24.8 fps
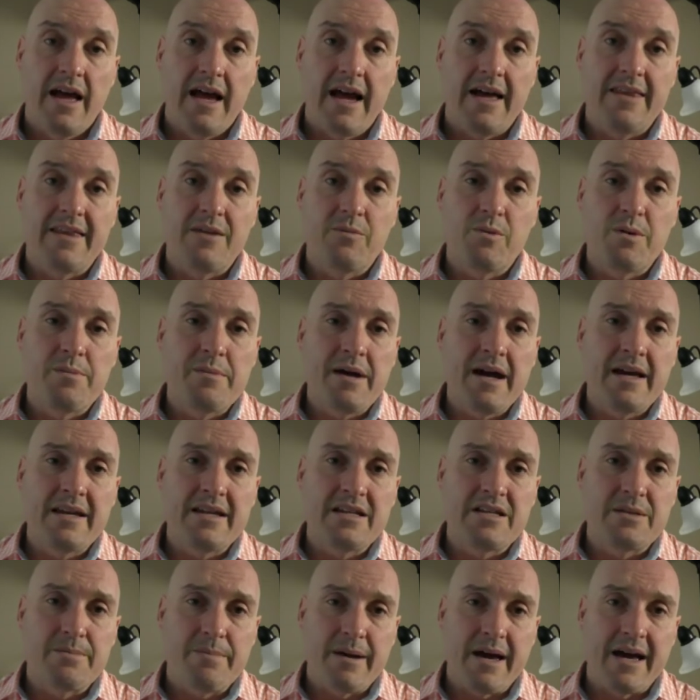And then we may
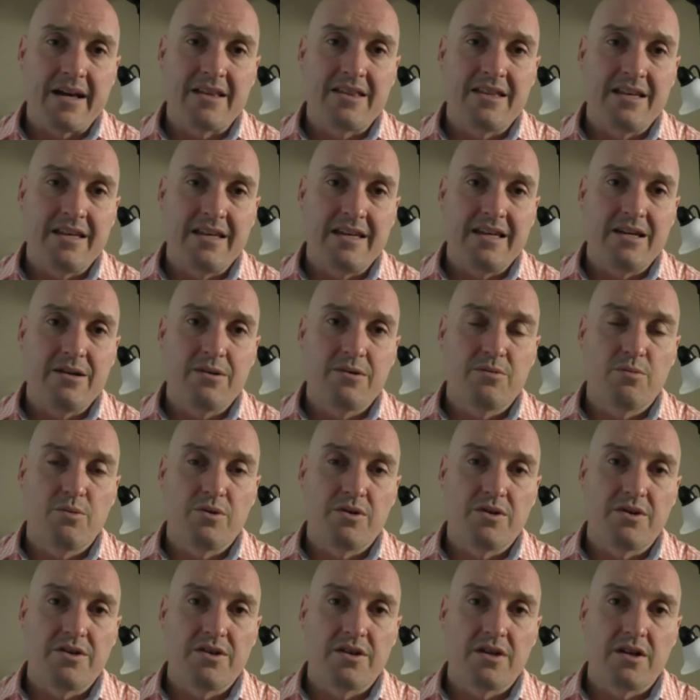need to pack the ear
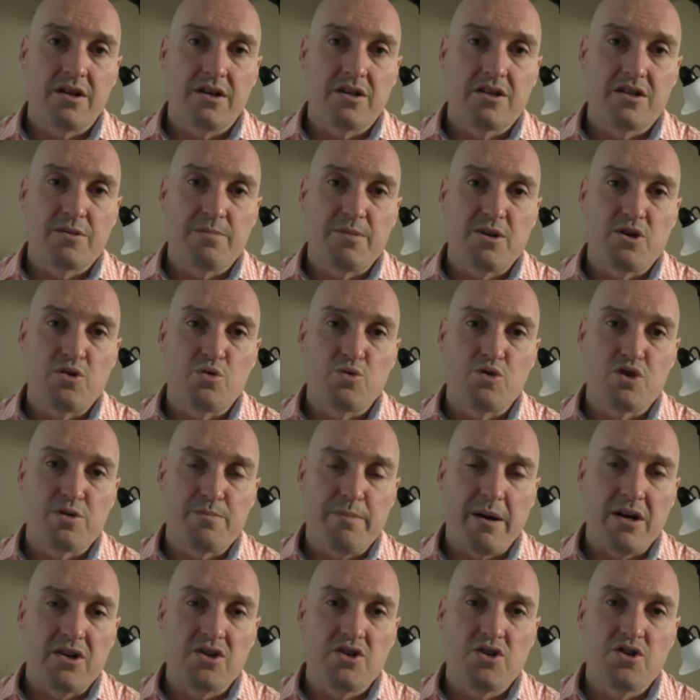with special
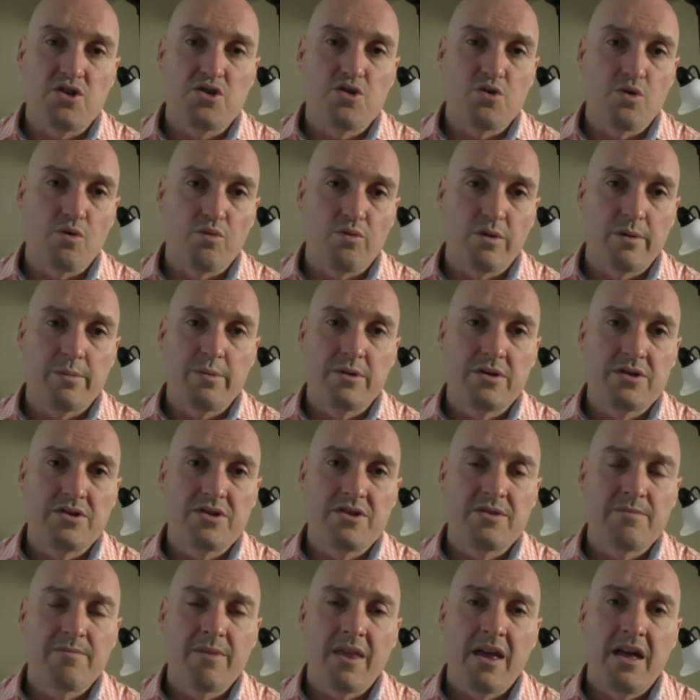sponges or
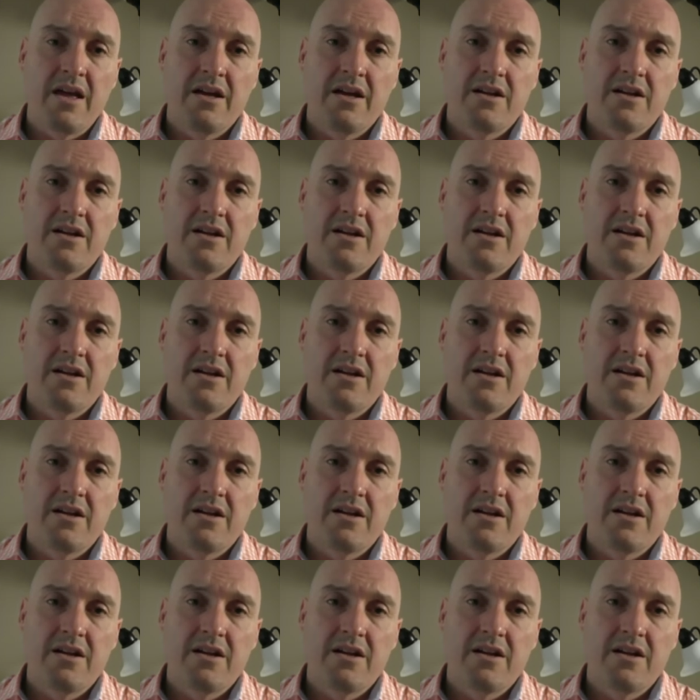ribbons,